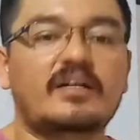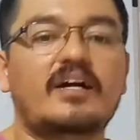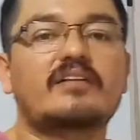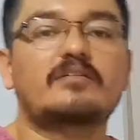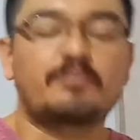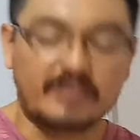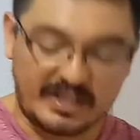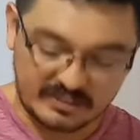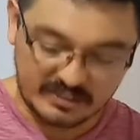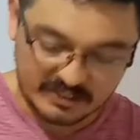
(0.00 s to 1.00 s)
a guided
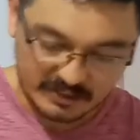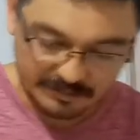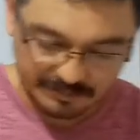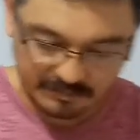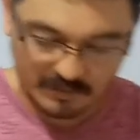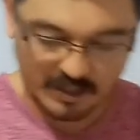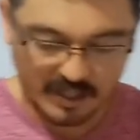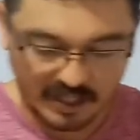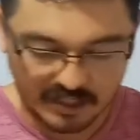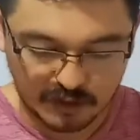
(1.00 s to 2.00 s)
practice,
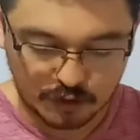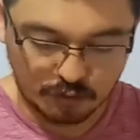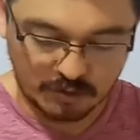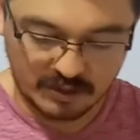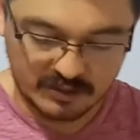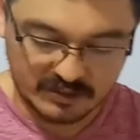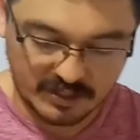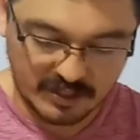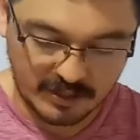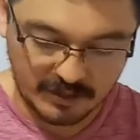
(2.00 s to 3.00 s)
the students
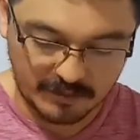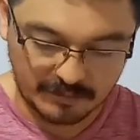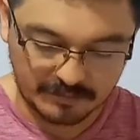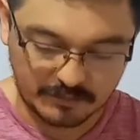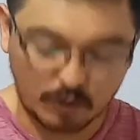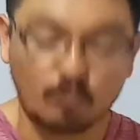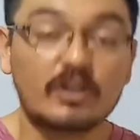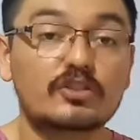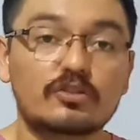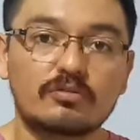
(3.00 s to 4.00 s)

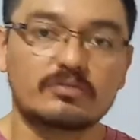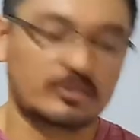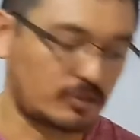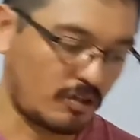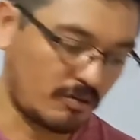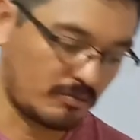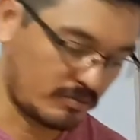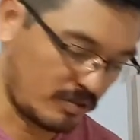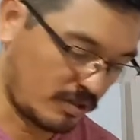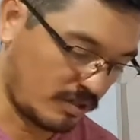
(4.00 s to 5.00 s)
will choose
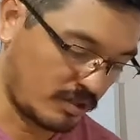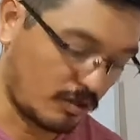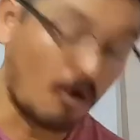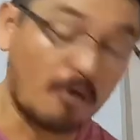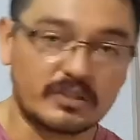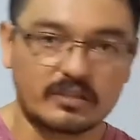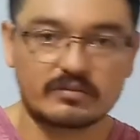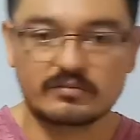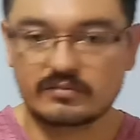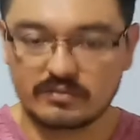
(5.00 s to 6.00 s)
some
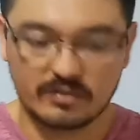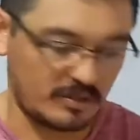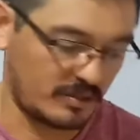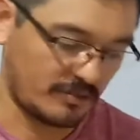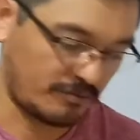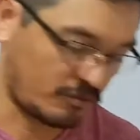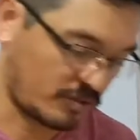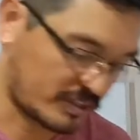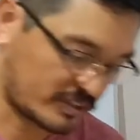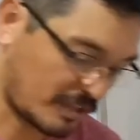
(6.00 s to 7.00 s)
object.
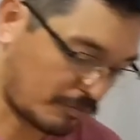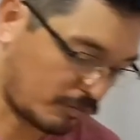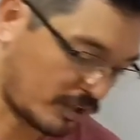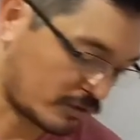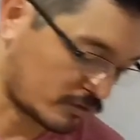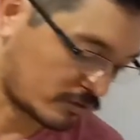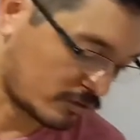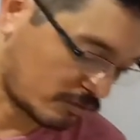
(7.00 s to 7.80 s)
For example, I don't know,